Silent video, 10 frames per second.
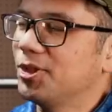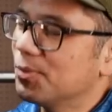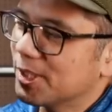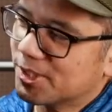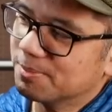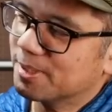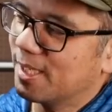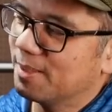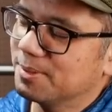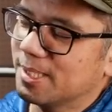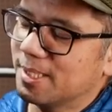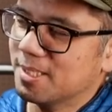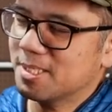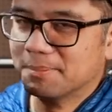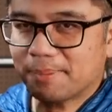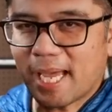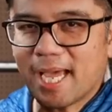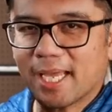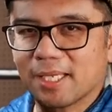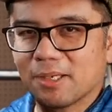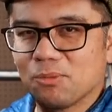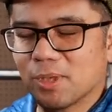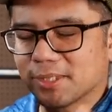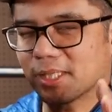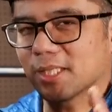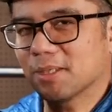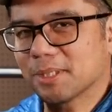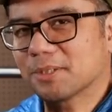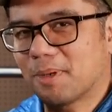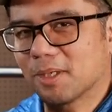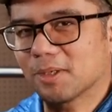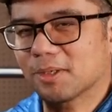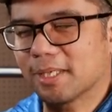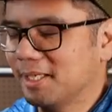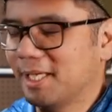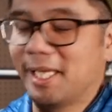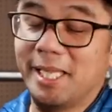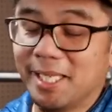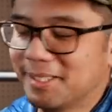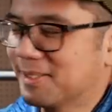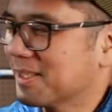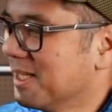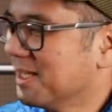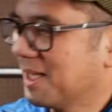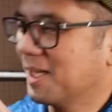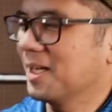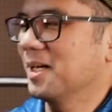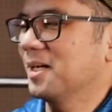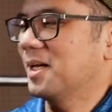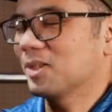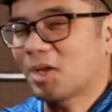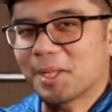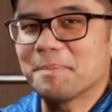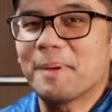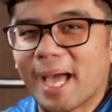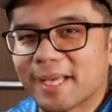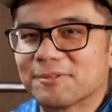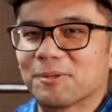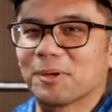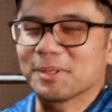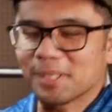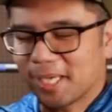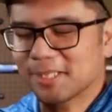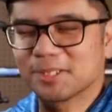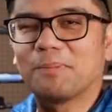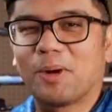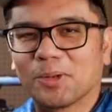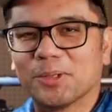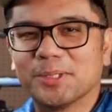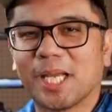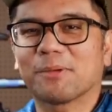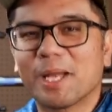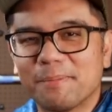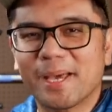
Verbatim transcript: do wish sometimes that this bag was a little bit smaller. It is uh, a lot of bag for like smaller dayride